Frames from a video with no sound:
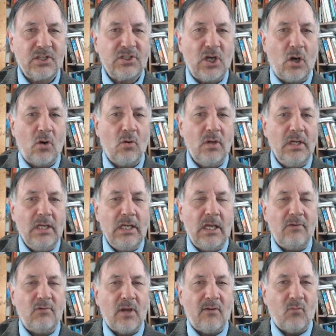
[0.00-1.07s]
So
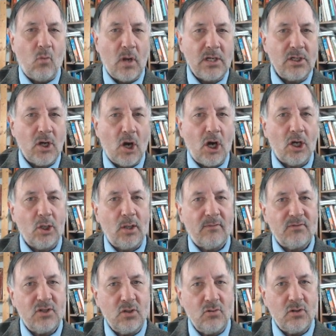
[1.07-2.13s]
if you have one dog,
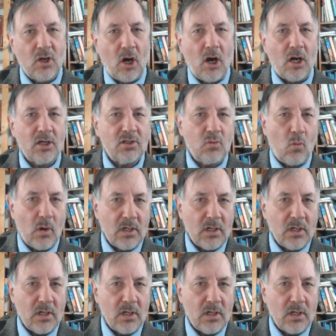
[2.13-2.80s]
you have two dogs.